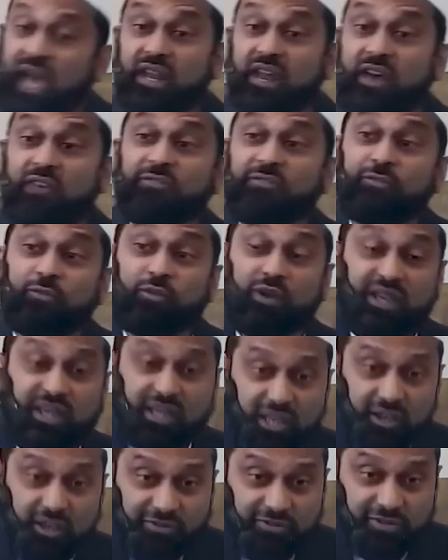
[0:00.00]
and every
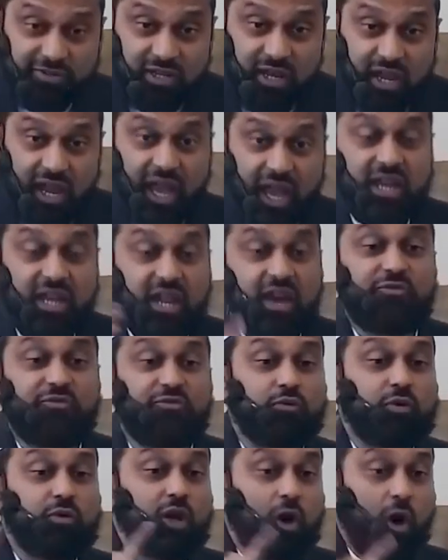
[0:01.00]
gift and
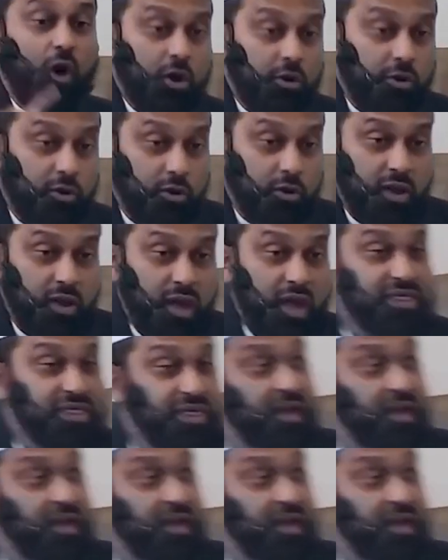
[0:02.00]
every honor